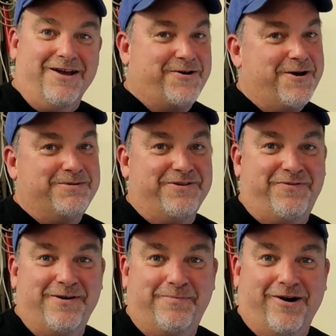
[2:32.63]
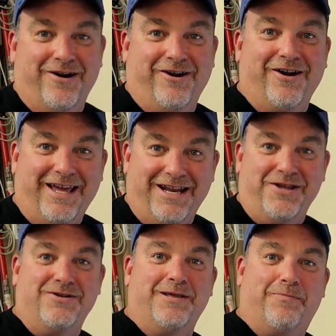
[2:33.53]
Now comes the fun part. You're going to get
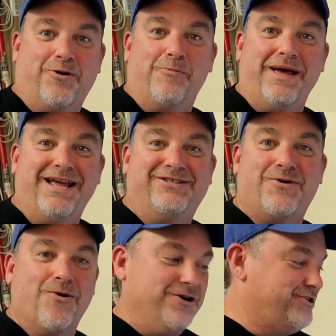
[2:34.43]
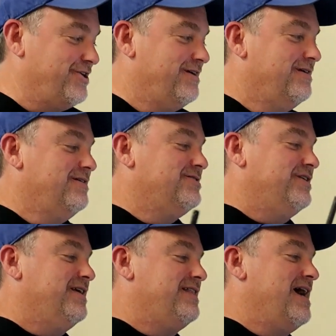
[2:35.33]
to use the propane torch.
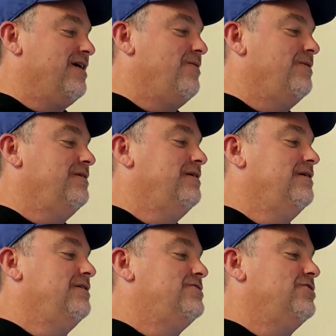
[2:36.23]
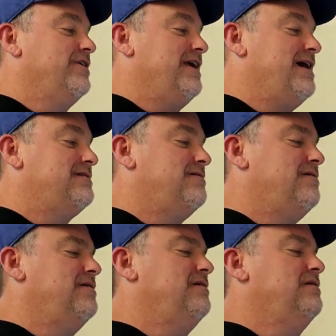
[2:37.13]
So get that going, turn the gas
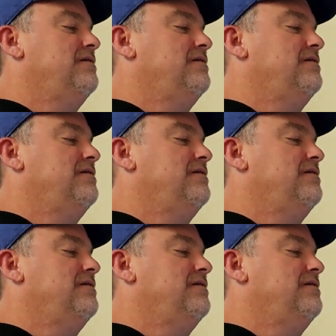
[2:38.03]
on,